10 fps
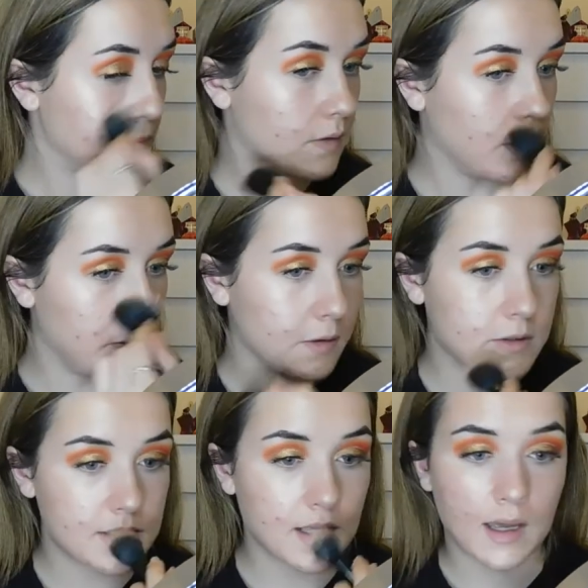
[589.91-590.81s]
so
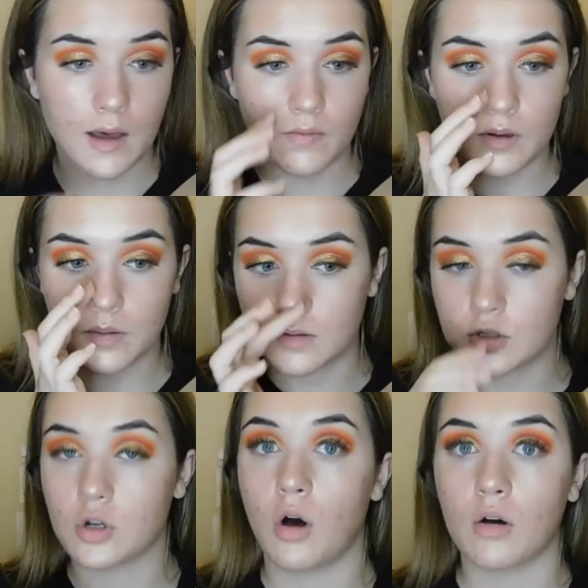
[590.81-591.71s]
much. It's like having a
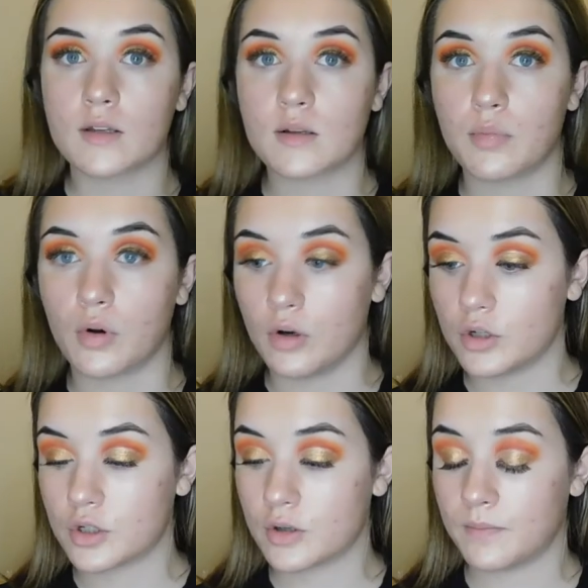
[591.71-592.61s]
dog as a
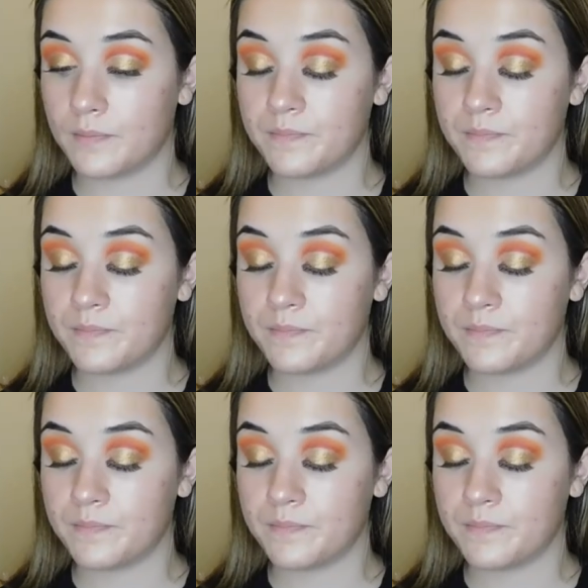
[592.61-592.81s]
brush.